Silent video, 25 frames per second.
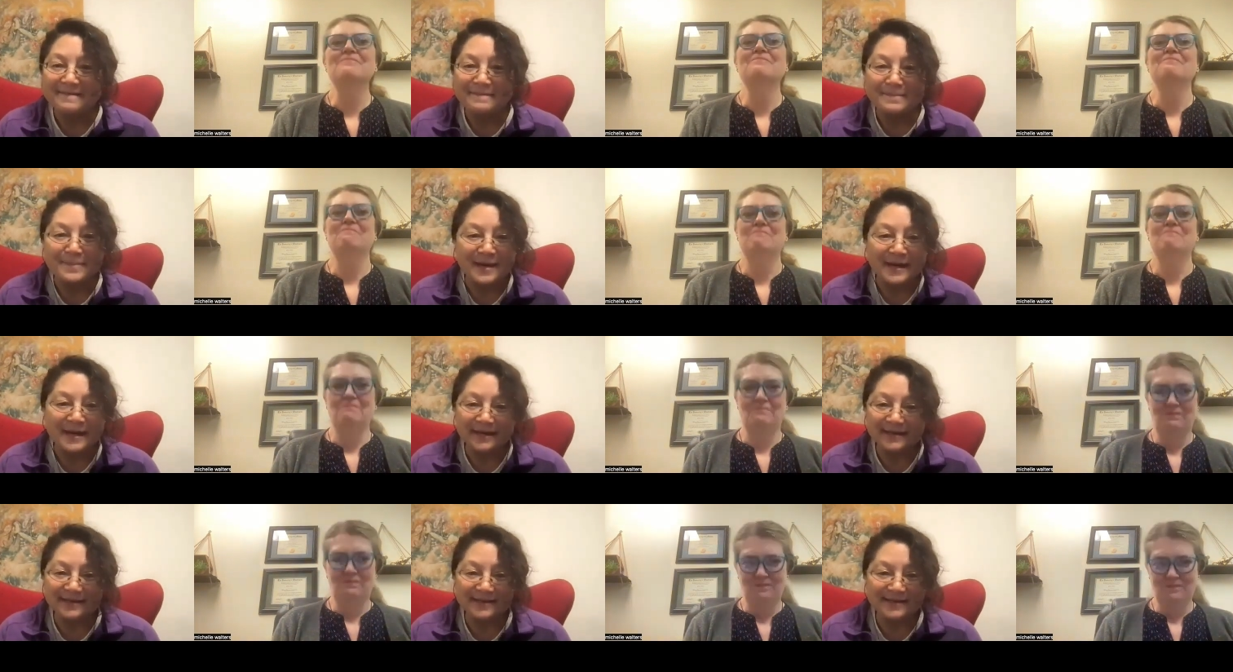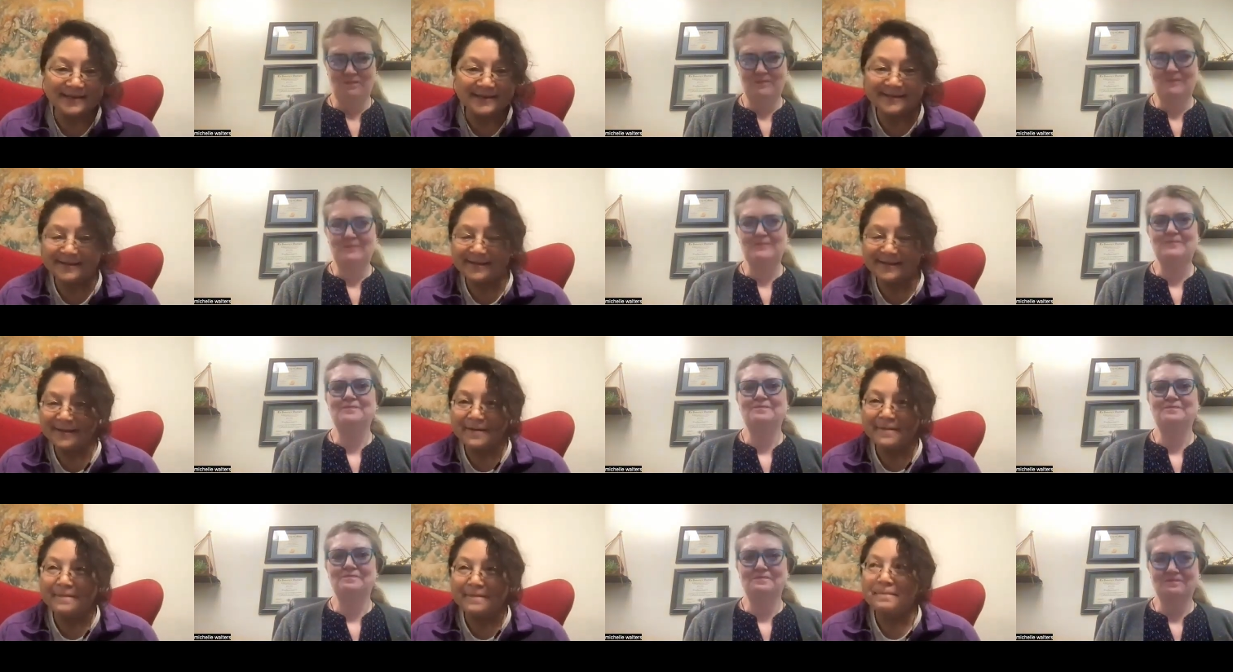Speaker 1: because
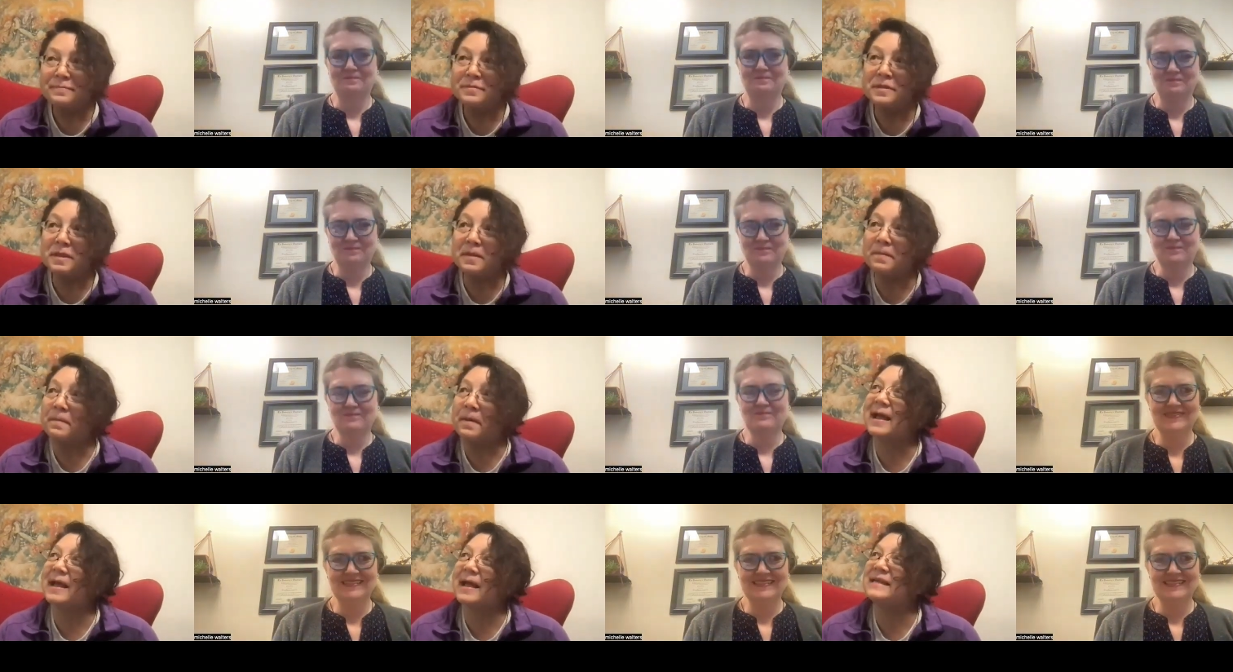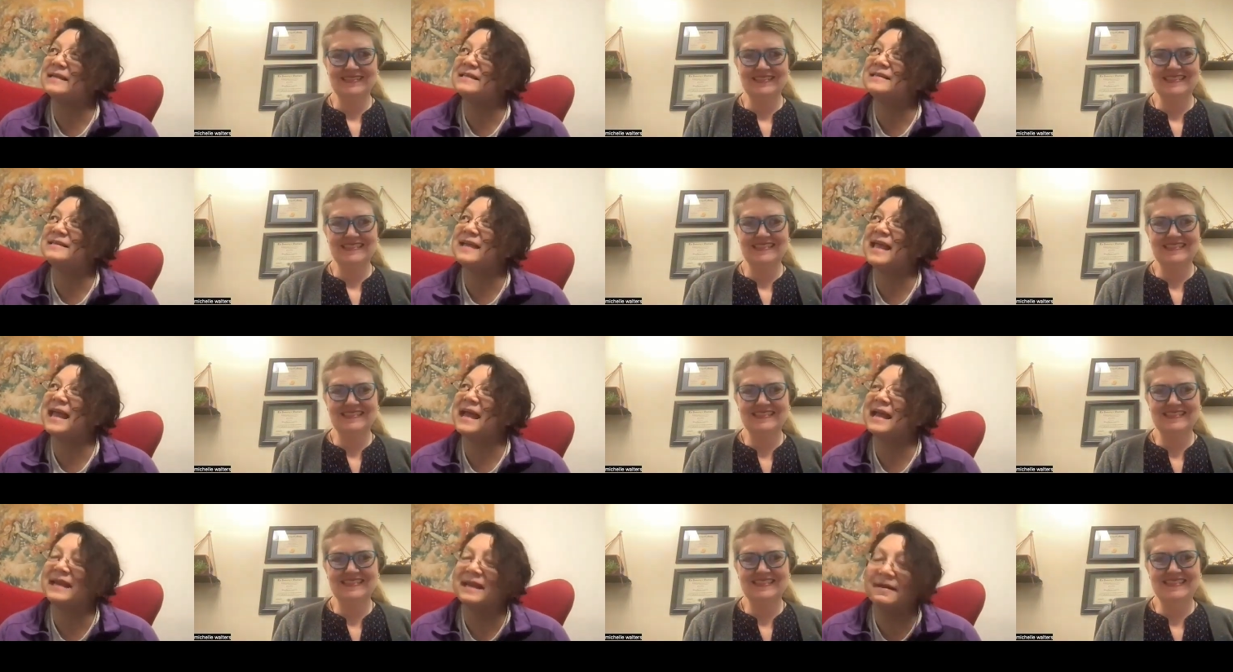the I
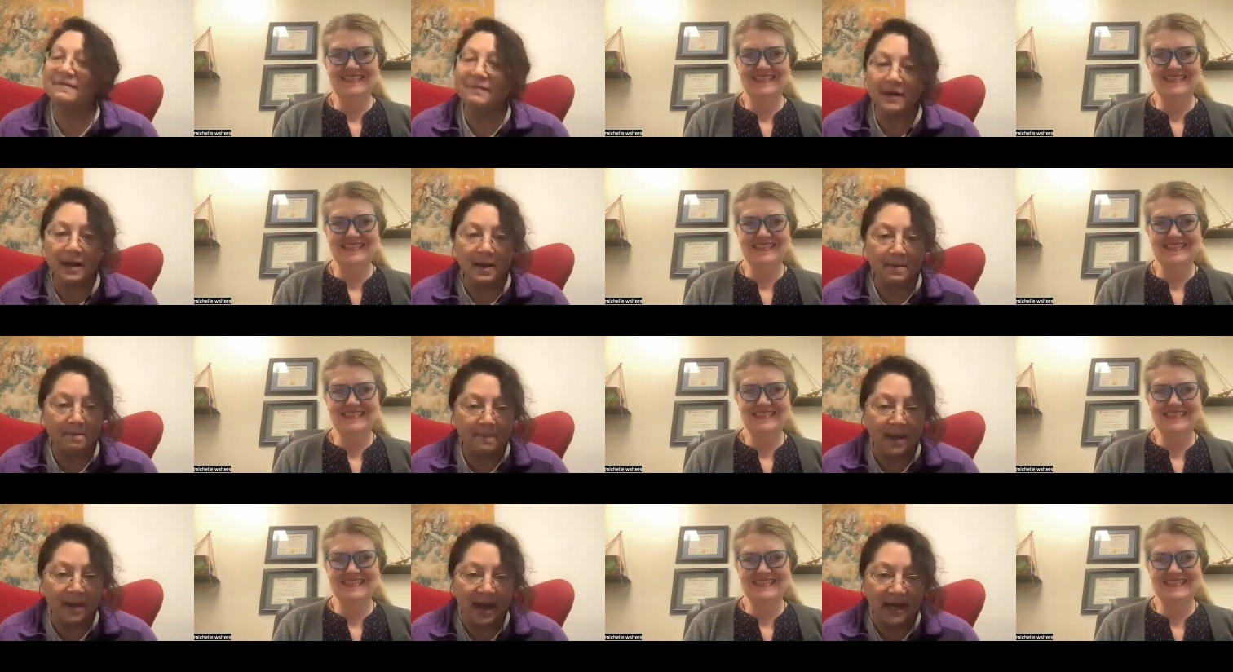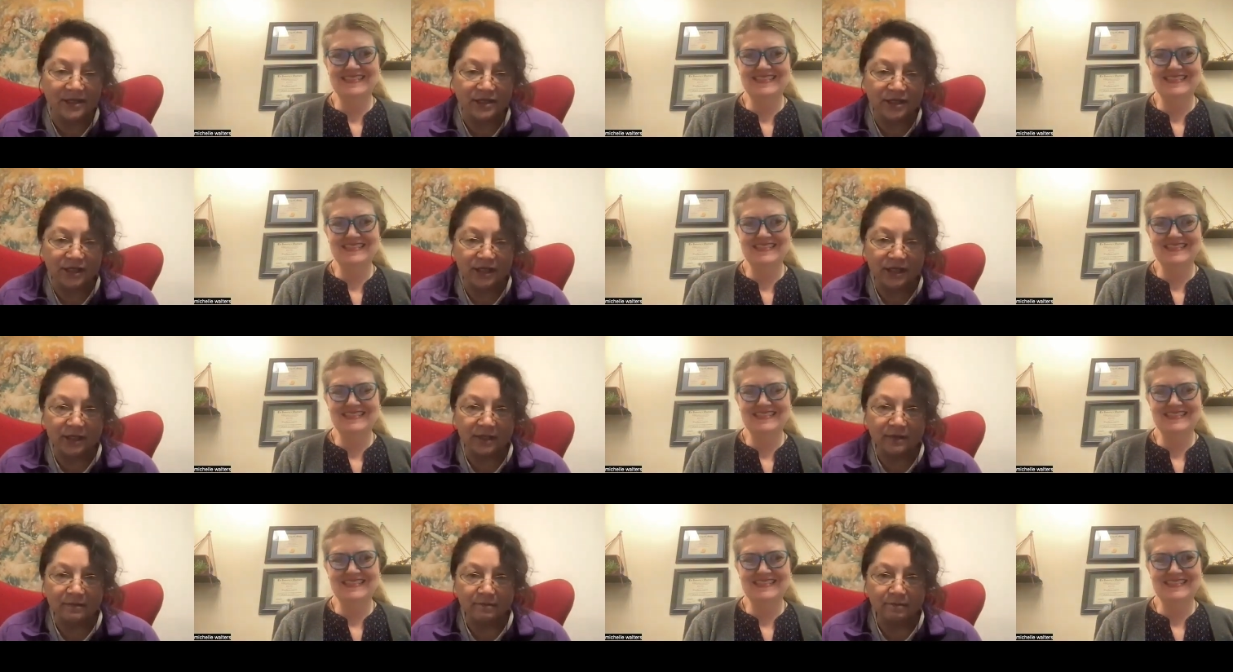can't even
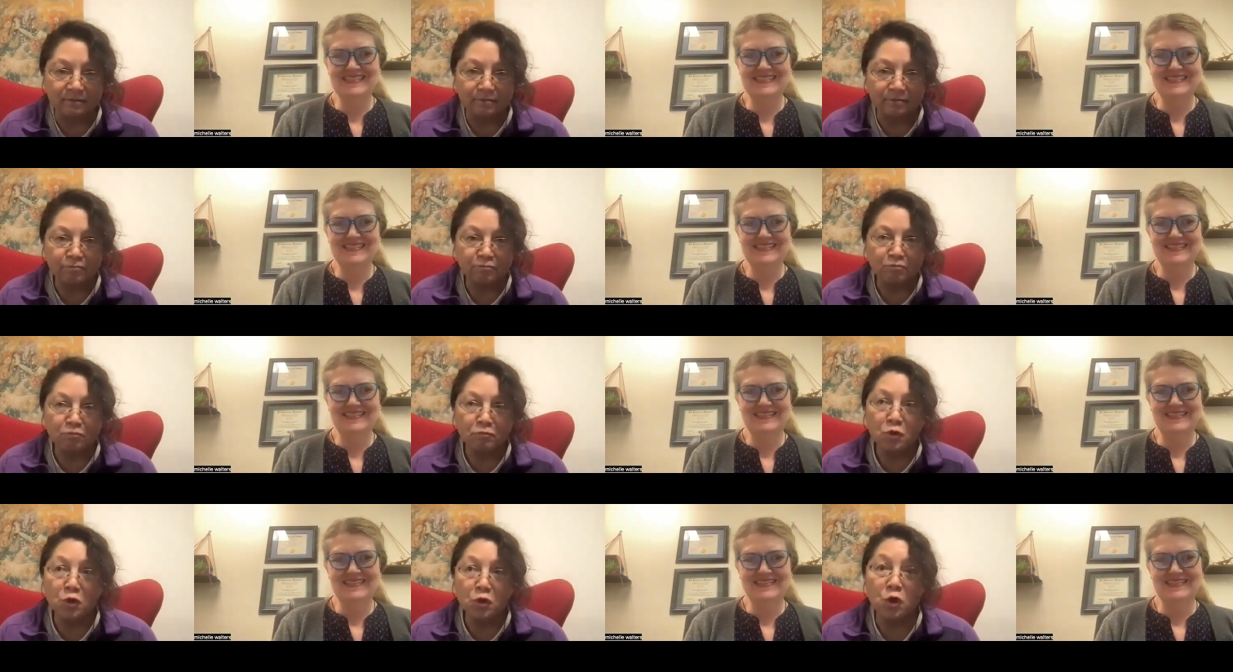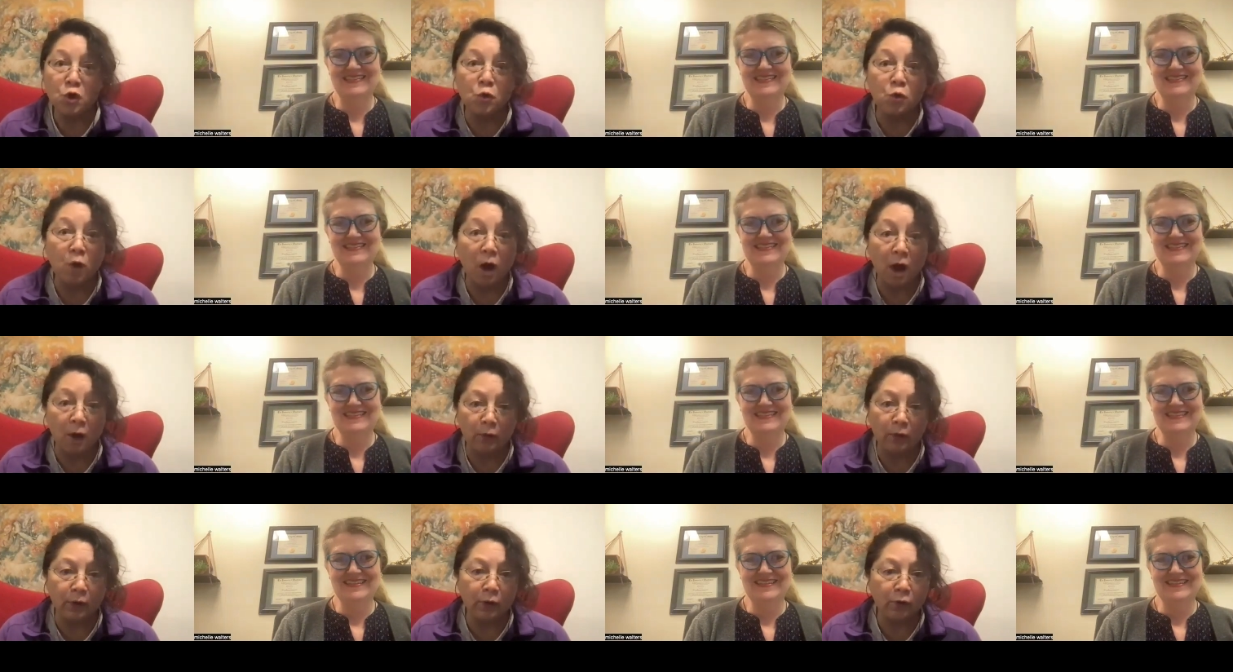imagine who
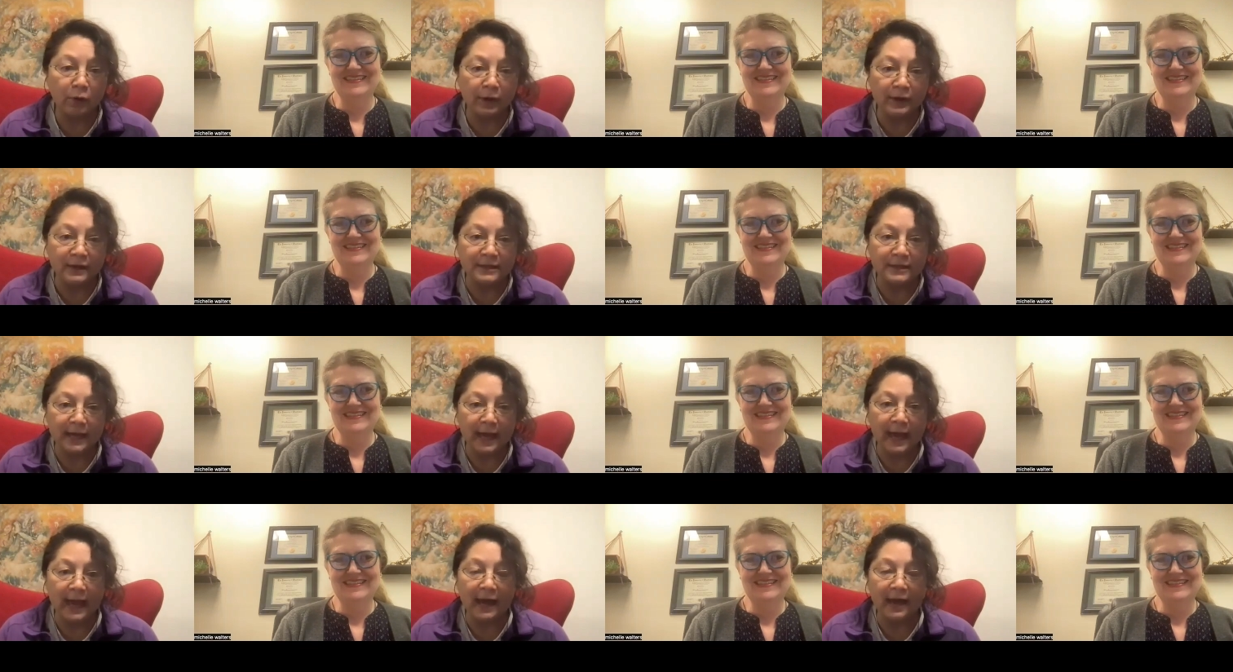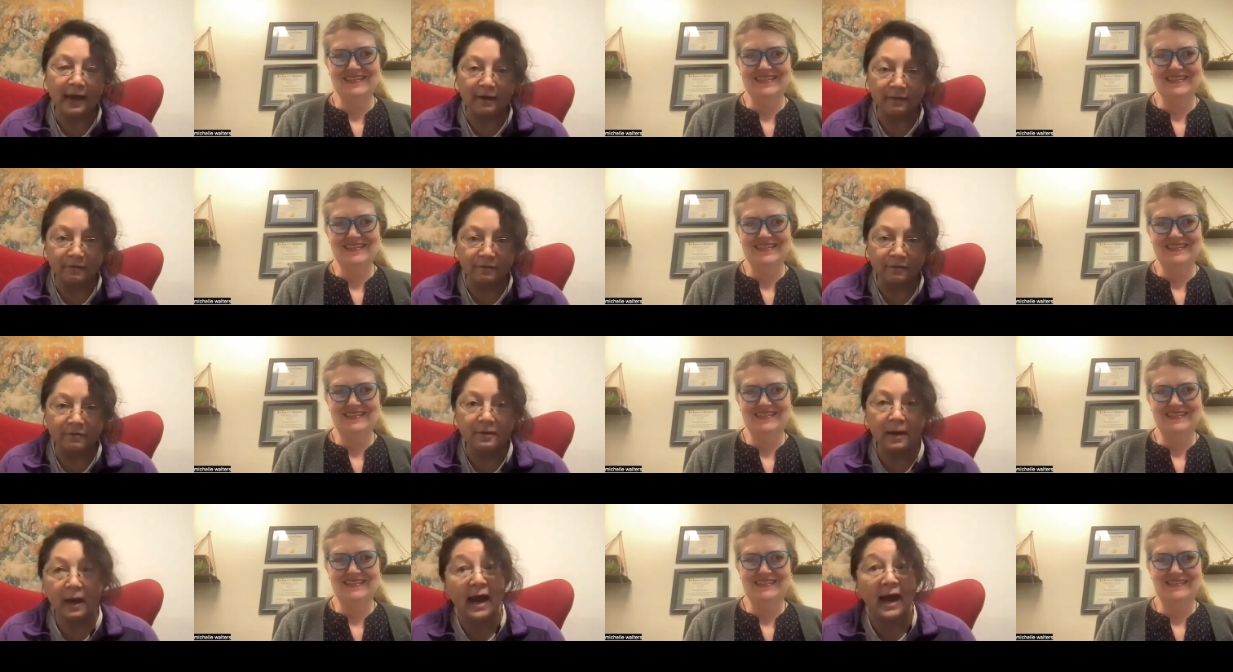all we're going to
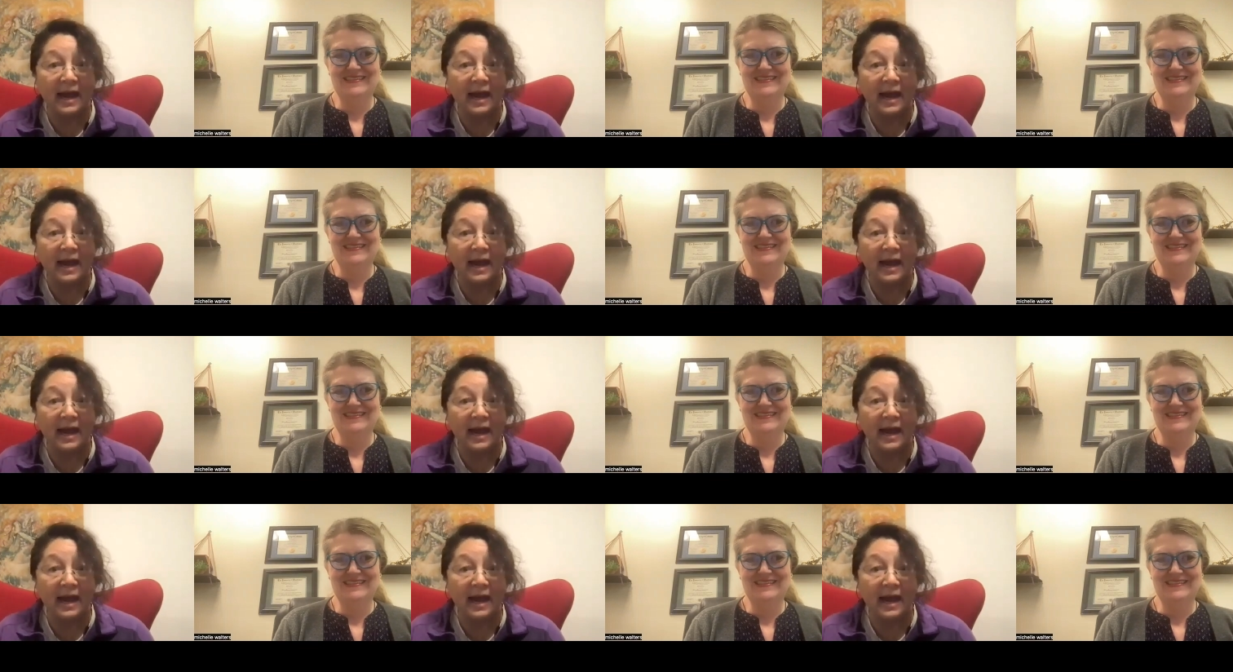have.